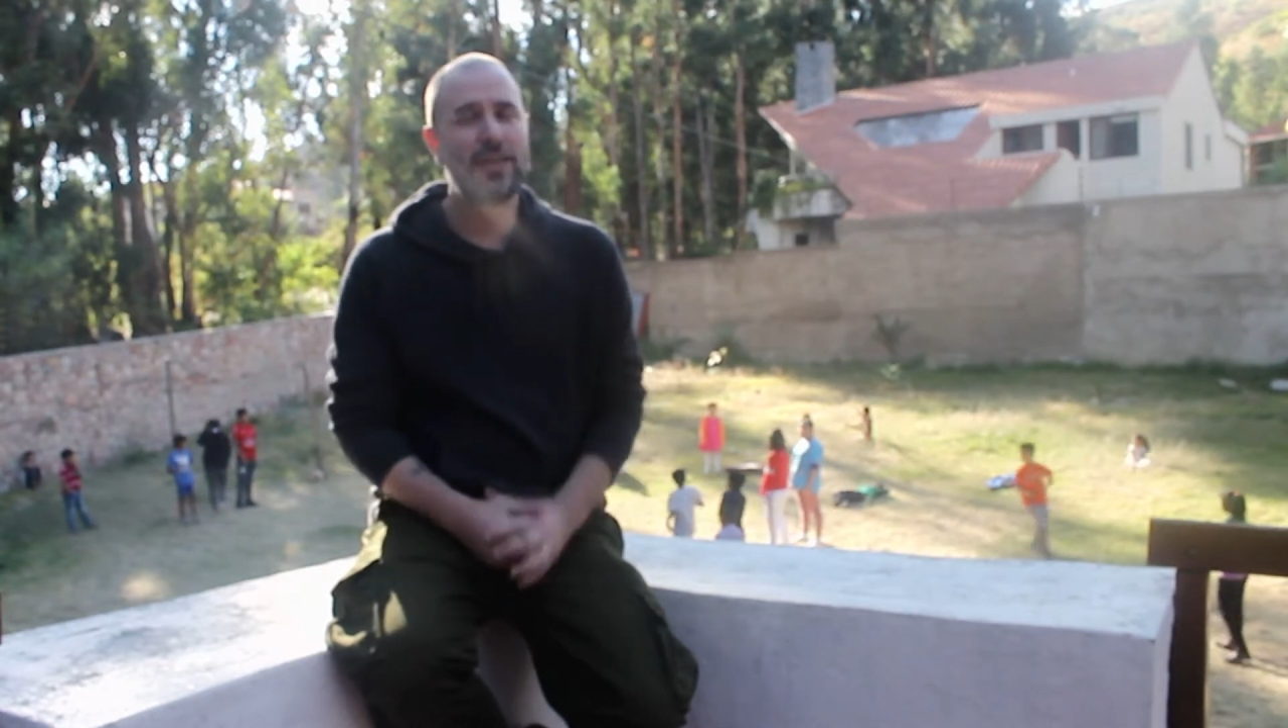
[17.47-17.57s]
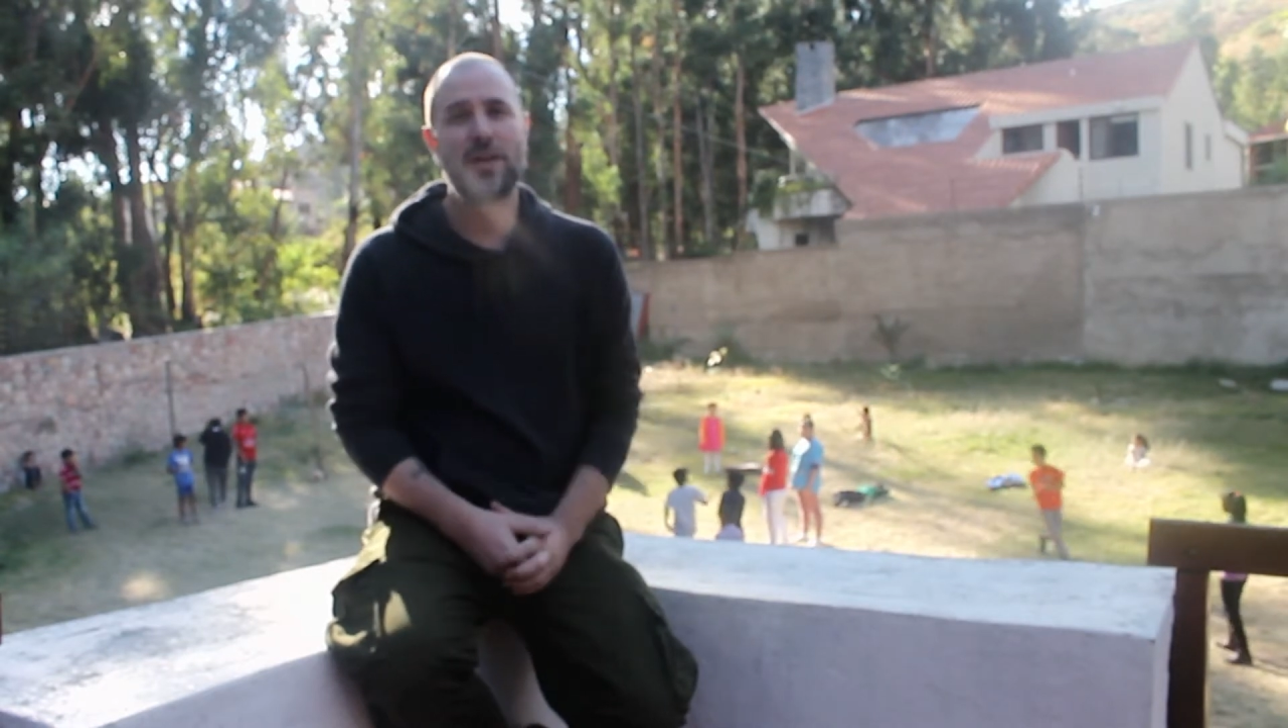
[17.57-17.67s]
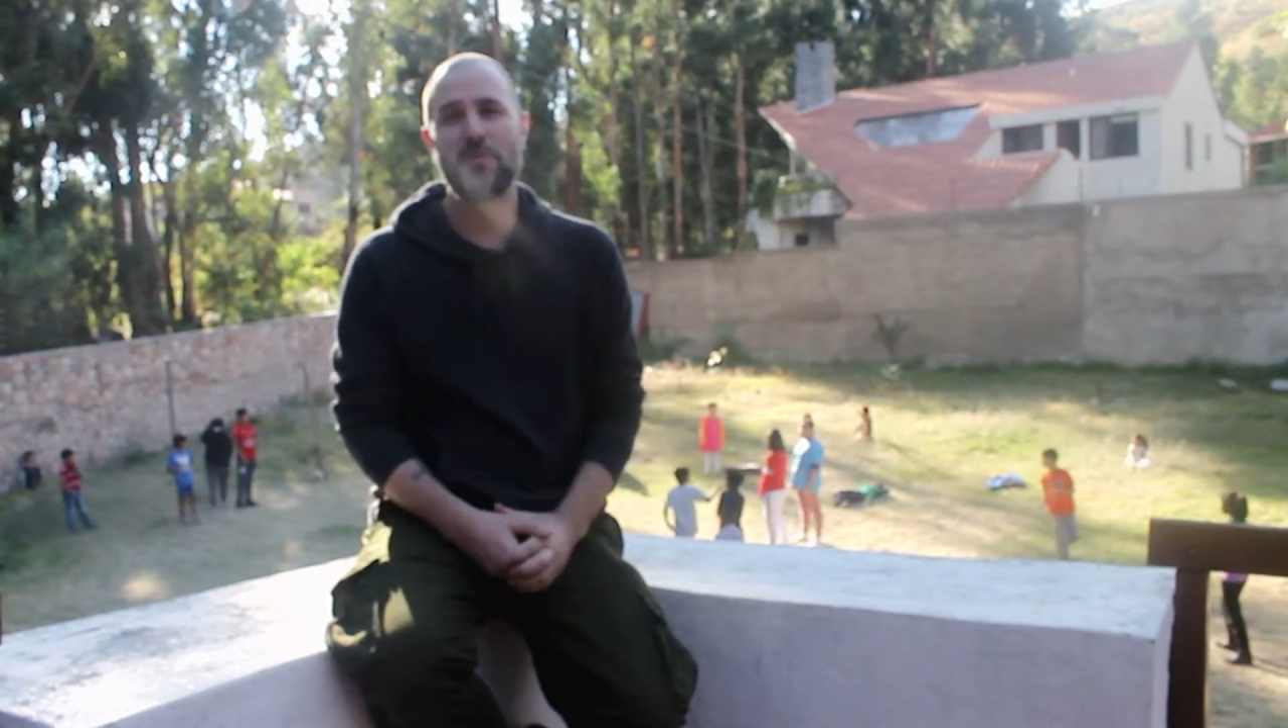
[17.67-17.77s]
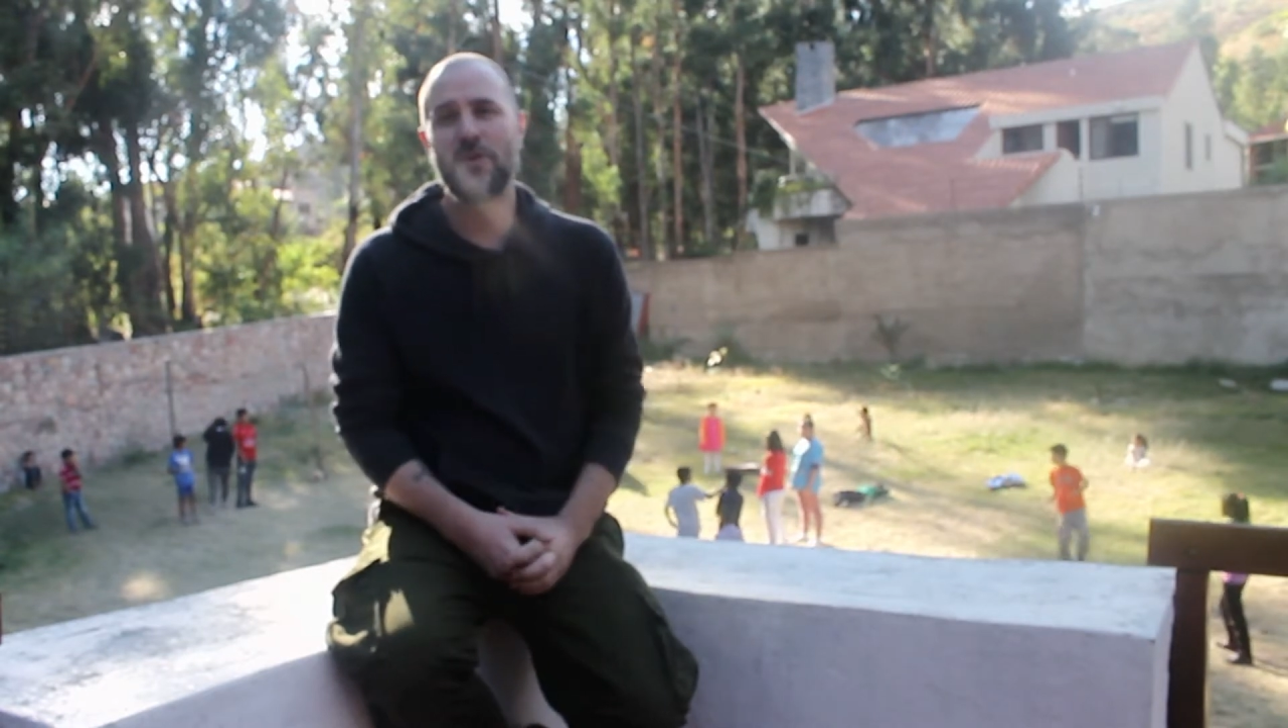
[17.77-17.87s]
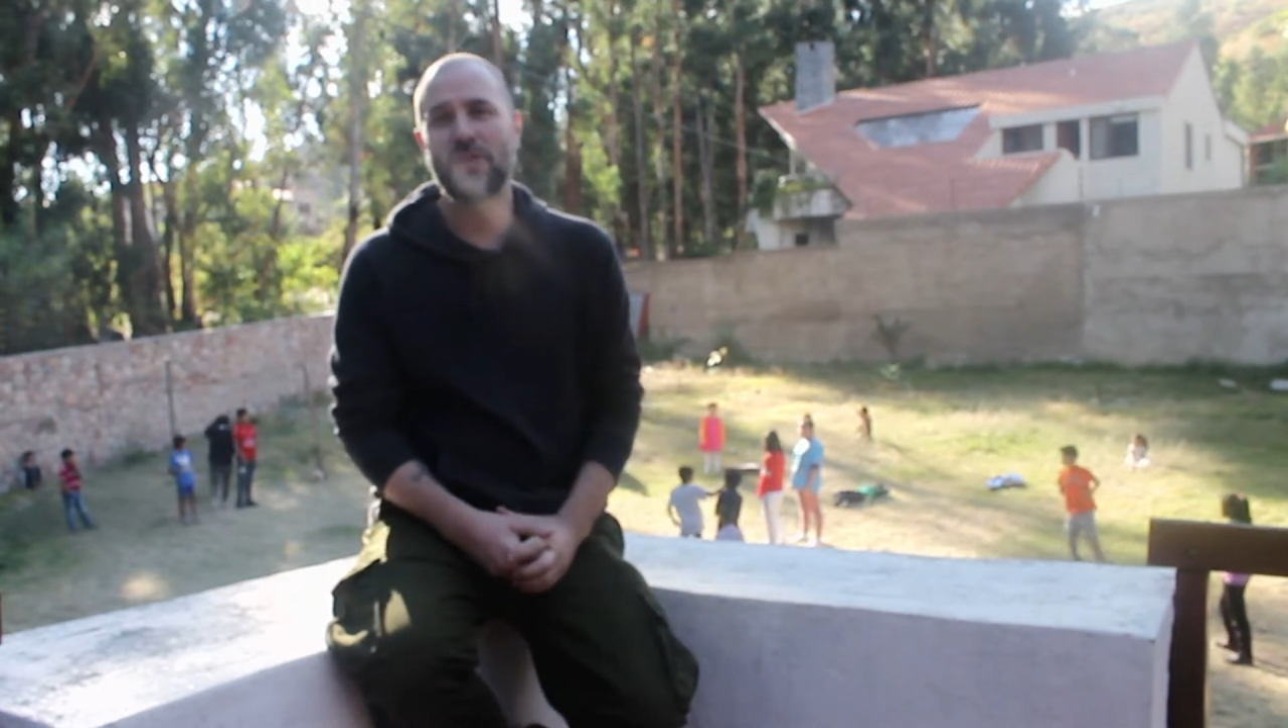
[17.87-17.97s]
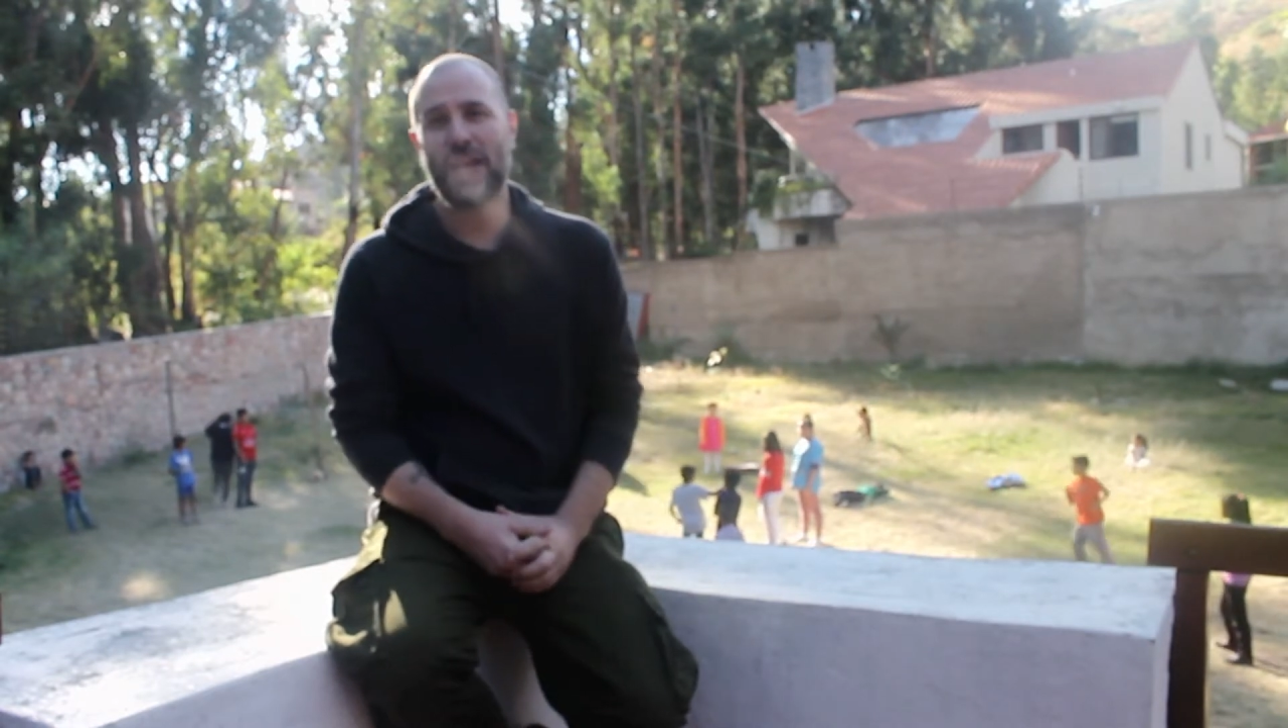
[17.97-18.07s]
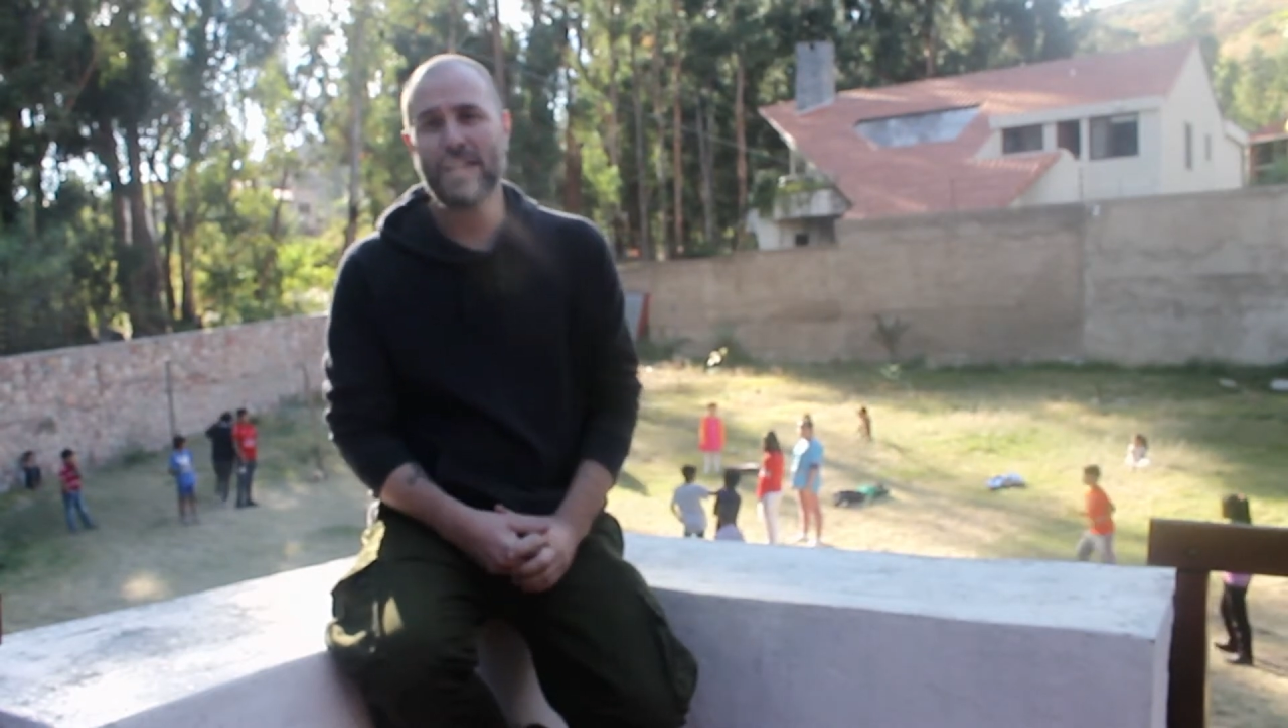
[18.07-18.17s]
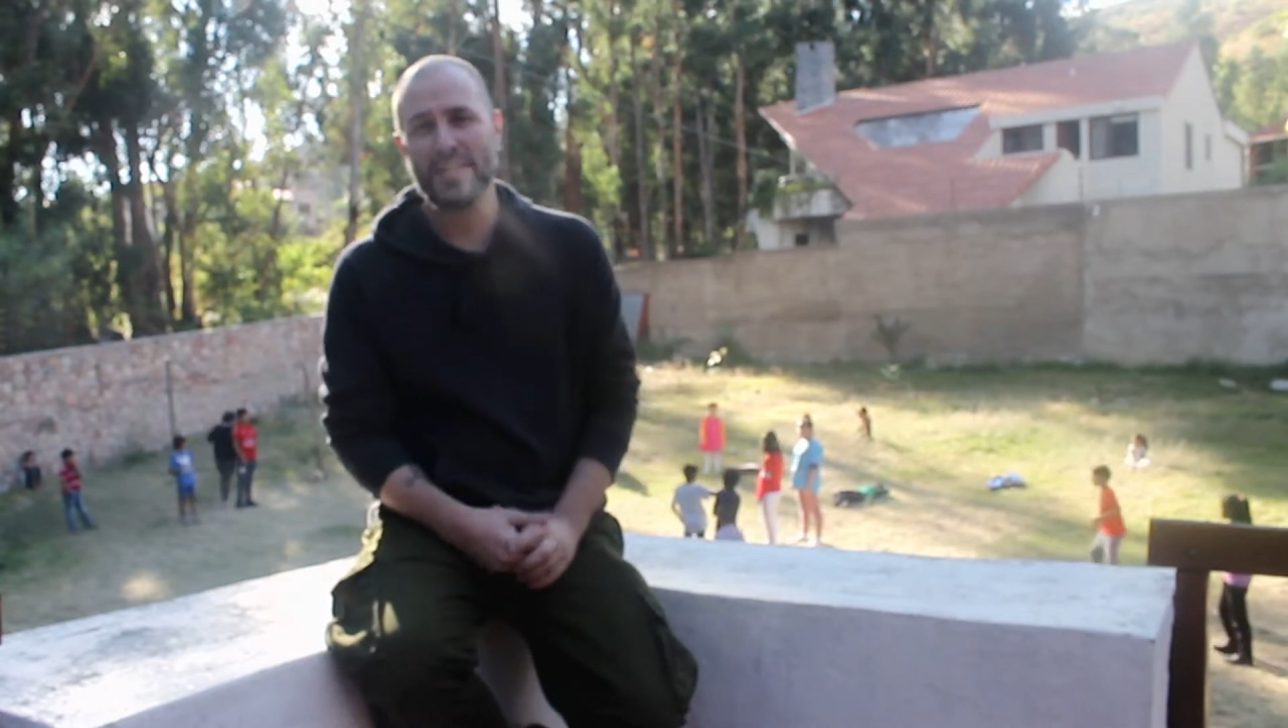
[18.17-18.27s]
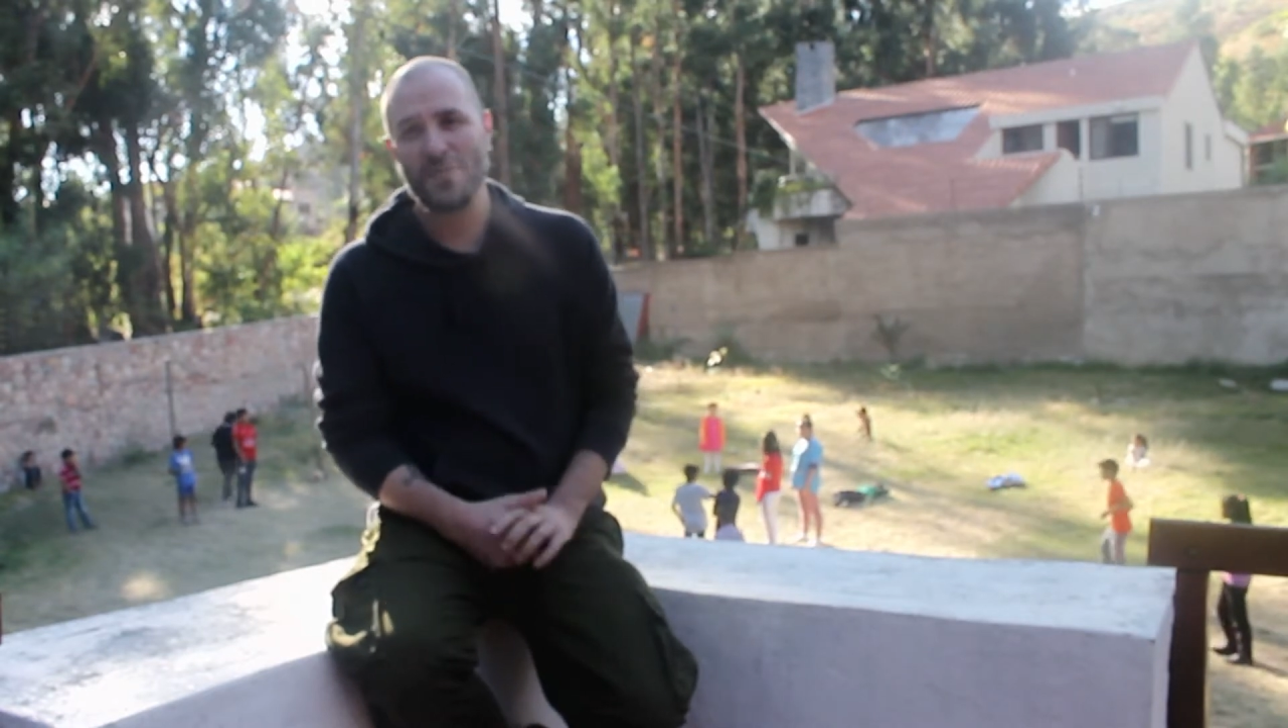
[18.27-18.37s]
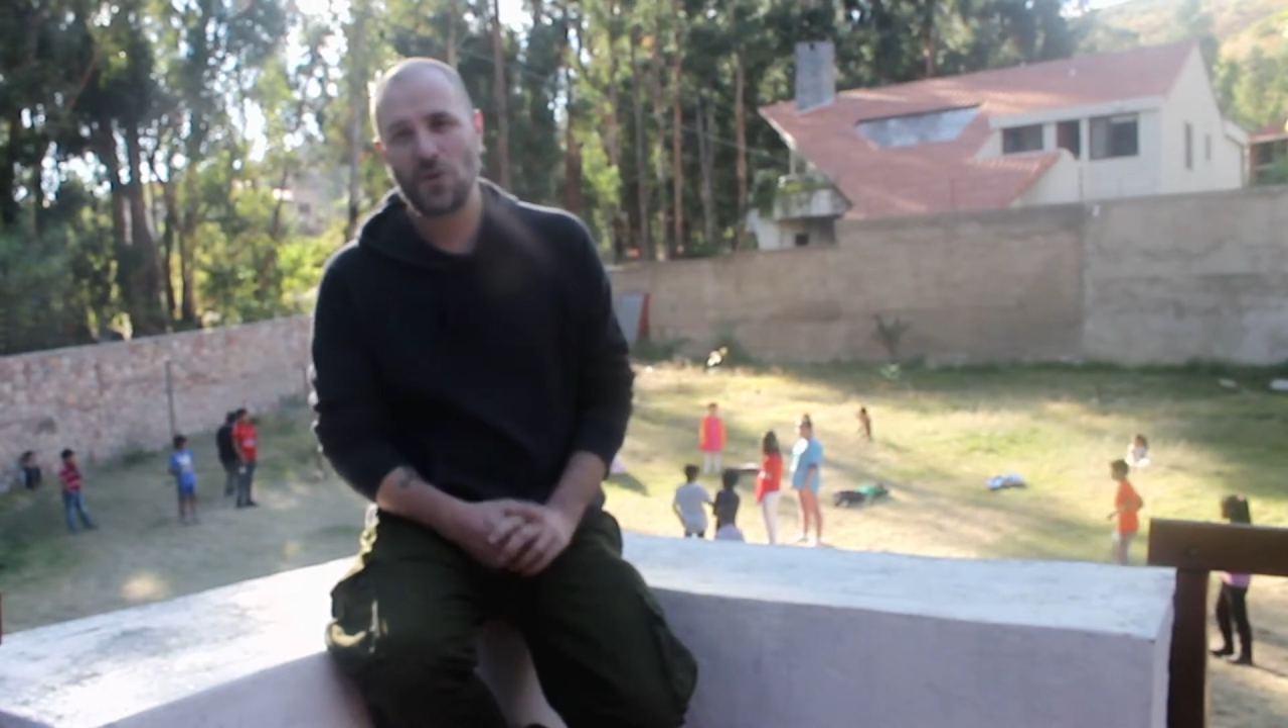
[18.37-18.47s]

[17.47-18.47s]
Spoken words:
the number of cases of